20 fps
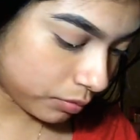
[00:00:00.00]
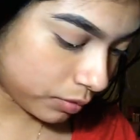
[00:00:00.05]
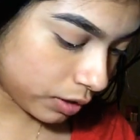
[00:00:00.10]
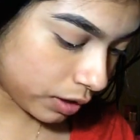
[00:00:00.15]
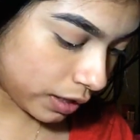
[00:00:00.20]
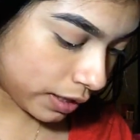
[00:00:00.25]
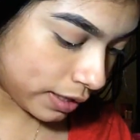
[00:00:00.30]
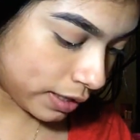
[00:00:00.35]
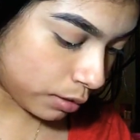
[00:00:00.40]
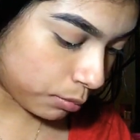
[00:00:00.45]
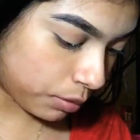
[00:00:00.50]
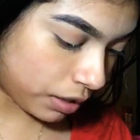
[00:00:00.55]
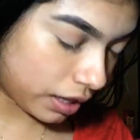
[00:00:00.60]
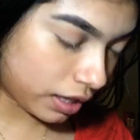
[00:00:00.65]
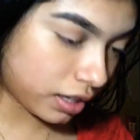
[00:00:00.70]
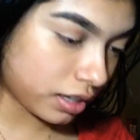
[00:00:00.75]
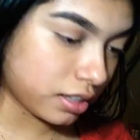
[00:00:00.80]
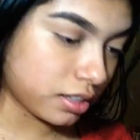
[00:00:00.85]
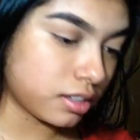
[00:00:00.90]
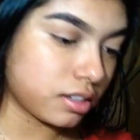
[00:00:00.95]
And hint it
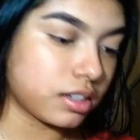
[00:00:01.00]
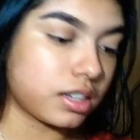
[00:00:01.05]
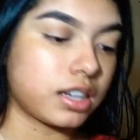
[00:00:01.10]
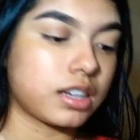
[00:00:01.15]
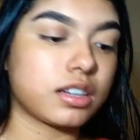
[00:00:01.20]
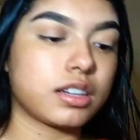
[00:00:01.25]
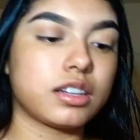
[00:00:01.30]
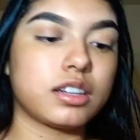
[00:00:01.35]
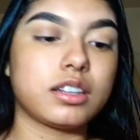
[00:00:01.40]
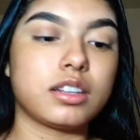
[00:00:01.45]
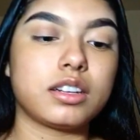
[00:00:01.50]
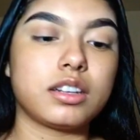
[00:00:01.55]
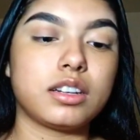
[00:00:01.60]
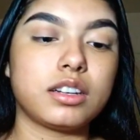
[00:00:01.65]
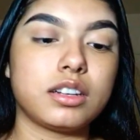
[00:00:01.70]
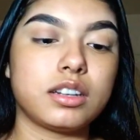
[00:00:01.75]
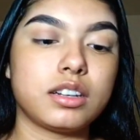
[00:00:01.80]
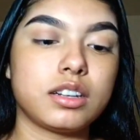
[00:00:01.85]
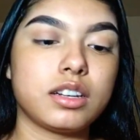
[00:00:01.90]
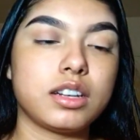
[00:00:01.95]
back into that
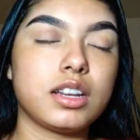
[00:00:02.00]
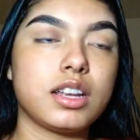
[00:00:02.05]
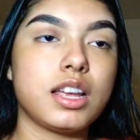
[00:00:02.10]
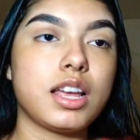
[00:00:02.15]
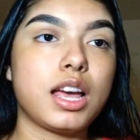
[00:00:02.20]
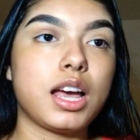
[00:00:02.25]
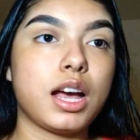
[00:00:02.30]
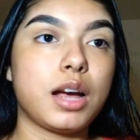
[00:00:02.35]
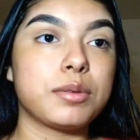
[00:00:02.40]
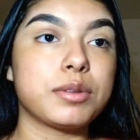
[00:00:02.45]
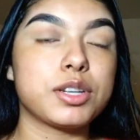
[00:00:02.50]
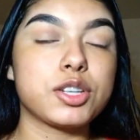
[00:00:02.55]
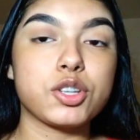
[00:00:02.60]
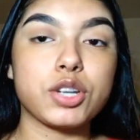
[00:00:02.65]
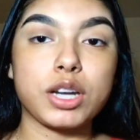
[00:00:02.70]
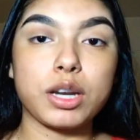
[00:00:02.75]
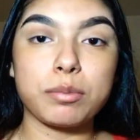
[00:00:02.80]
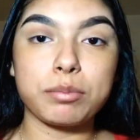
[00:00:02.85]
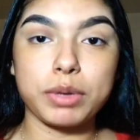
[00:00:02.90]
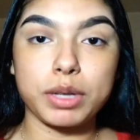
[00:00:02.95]
color. I'm
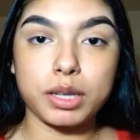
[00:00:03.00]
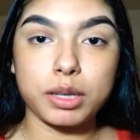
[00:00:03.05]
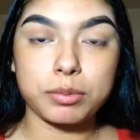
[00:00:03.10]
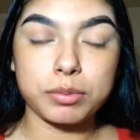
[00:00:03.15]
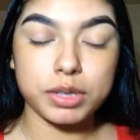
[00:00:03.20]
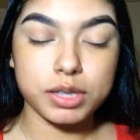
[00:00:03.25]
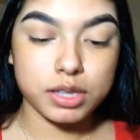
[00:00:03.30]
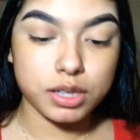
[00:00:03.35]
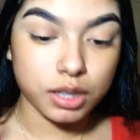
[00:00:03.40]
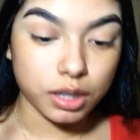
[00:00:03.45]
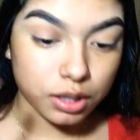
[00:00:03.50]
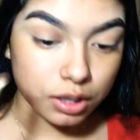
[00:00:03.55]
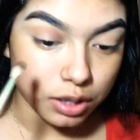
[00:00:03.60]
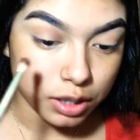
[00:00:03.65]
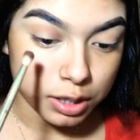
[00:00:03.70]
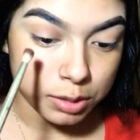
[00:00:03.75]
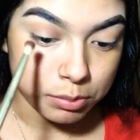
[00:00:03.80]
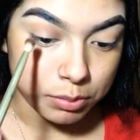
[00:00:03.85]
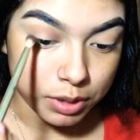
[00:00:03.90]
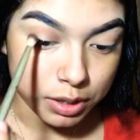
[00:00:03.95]
just trying to build up this color
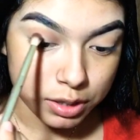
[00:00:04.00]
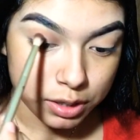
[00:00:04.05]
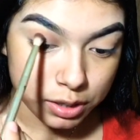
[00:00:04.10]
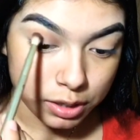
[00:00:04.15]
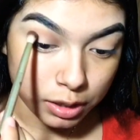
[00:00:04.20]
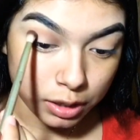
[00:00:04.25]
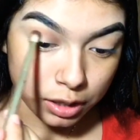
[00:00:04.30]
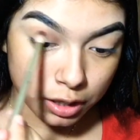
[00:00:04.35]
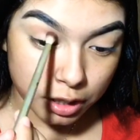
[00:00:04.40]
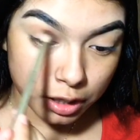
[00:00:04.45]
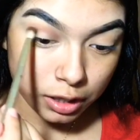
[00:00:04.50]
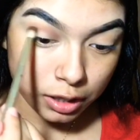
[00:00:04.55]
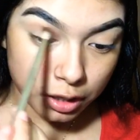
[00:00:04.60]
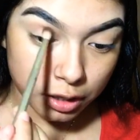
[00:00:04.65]
as much as I